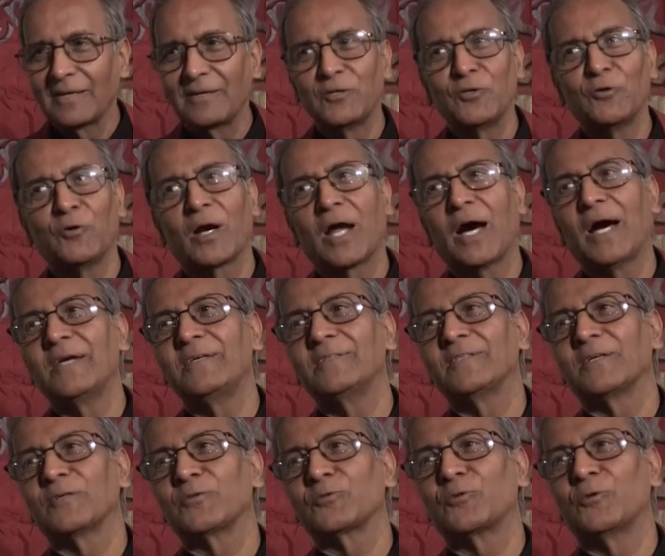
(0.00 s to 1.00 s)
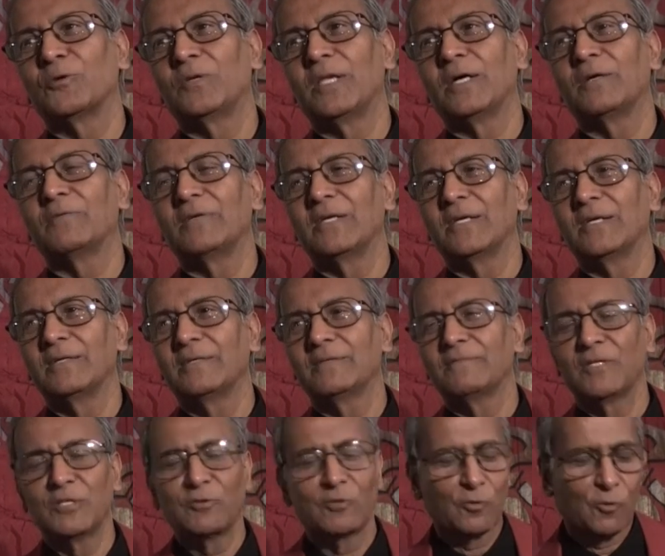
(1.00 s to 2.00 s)
Your eyes are so lovely.
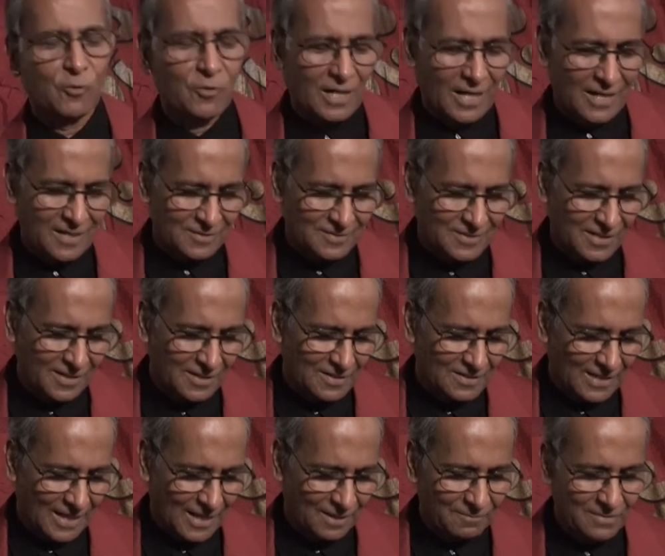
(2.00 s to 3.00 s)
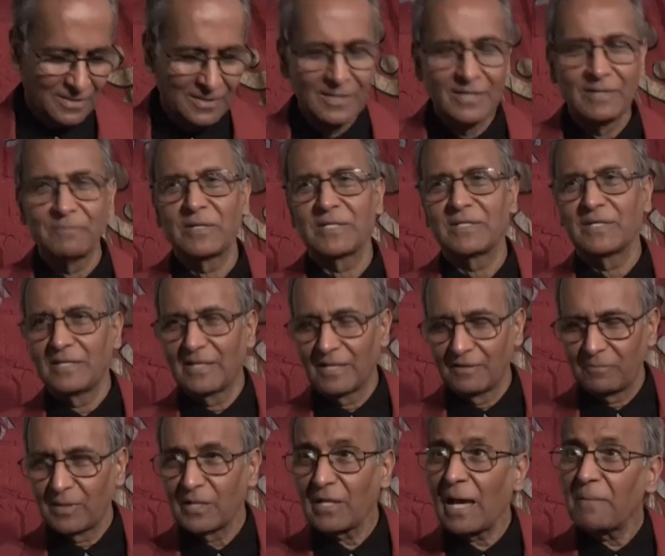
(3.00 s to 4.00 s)
Vishnu, all right, second time, but
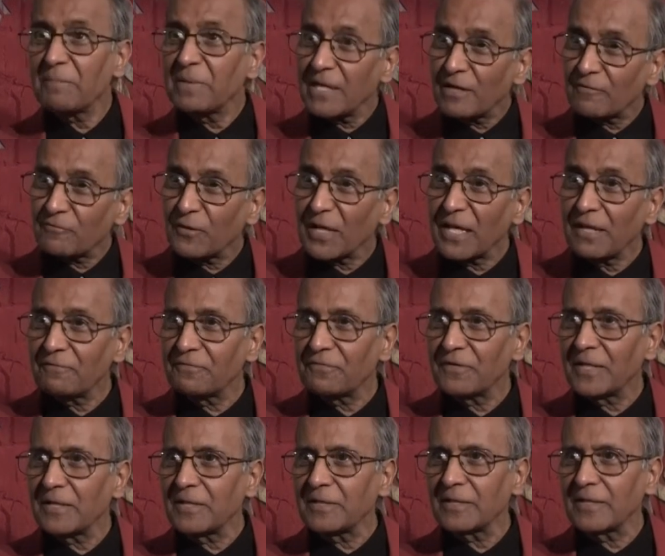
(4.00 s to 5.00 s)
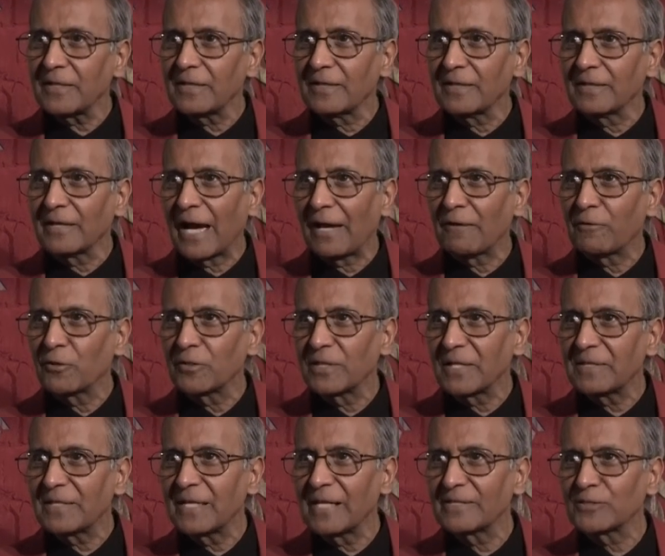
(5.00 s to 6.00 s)
enough. But I am here for infinity. I have got
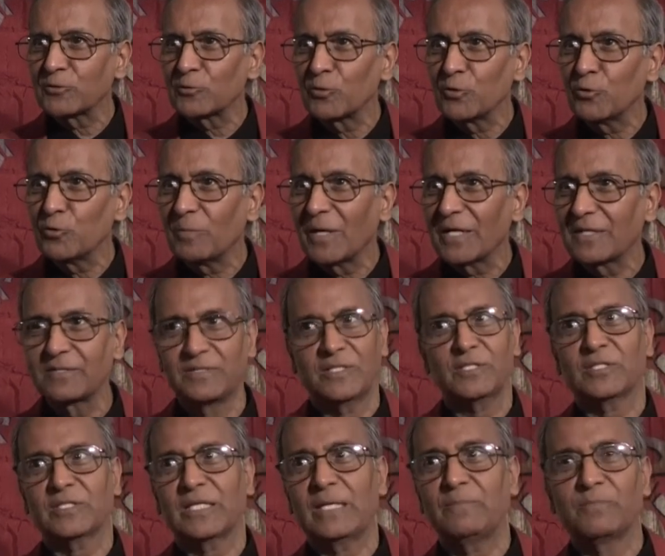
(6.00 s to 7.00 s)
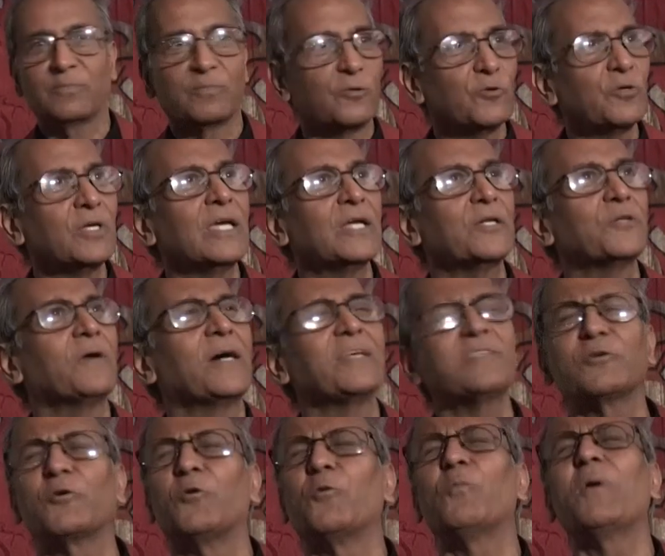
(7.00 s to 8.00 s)
nothing else to do but just keep looking at your eyes
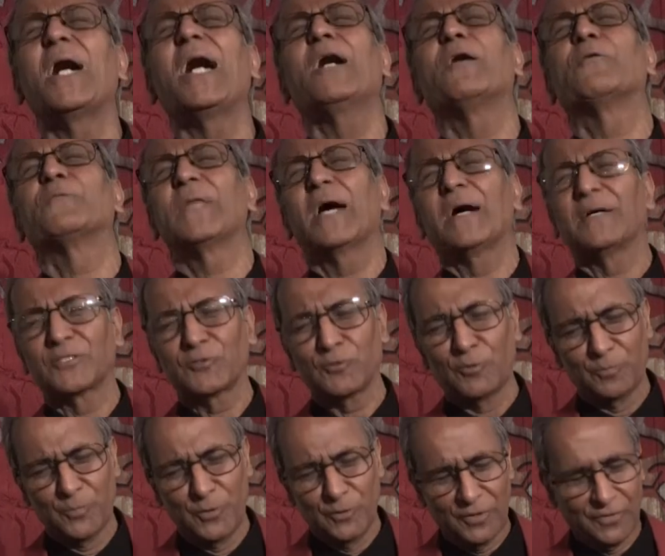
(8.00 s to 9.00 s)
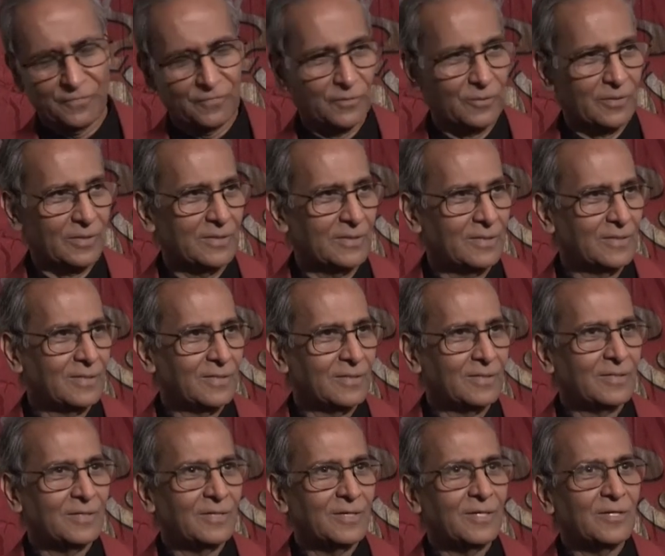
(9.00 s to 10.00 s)
and go, wow, they are so beautiful.
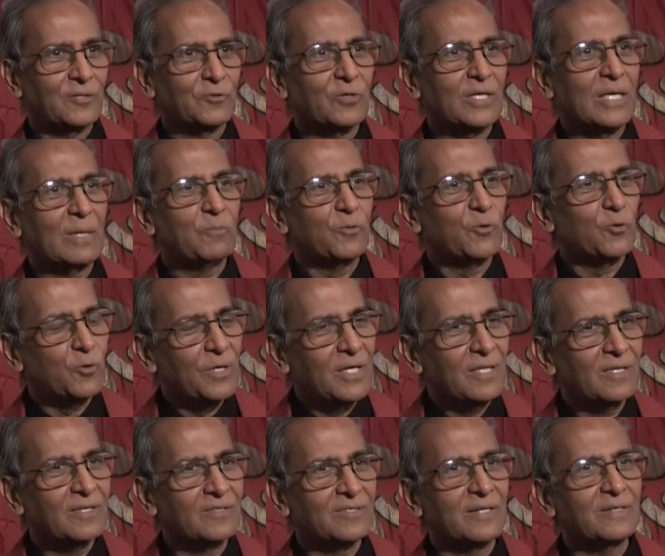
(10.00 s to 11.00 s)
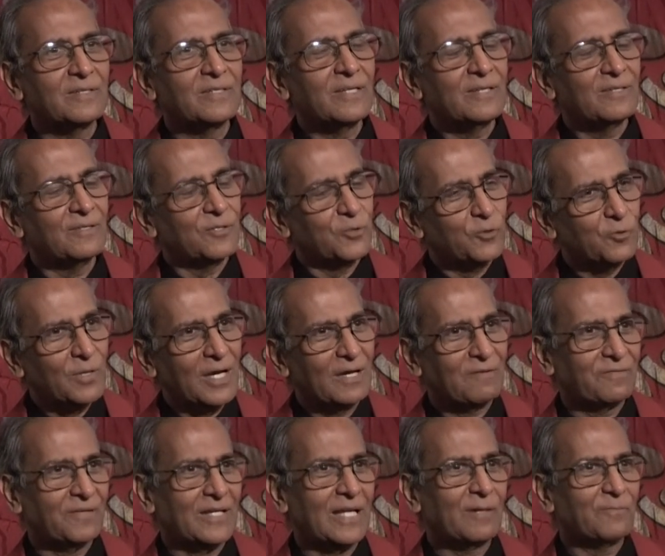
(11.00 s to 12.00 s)
So you keep doing this until you get
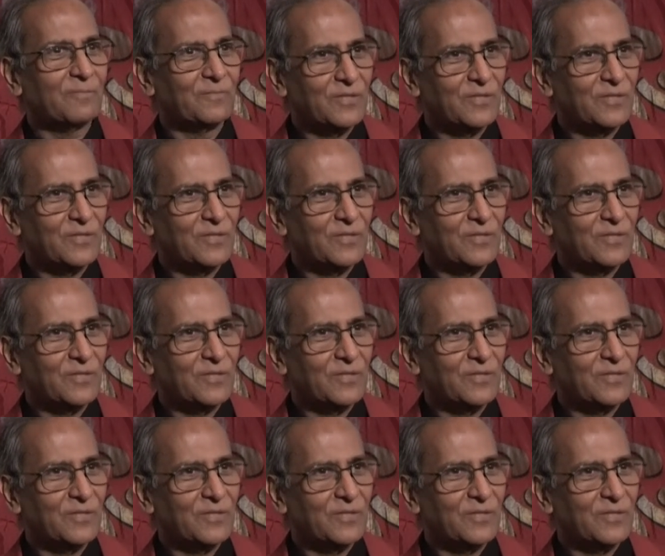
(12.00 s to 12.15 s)
fed up.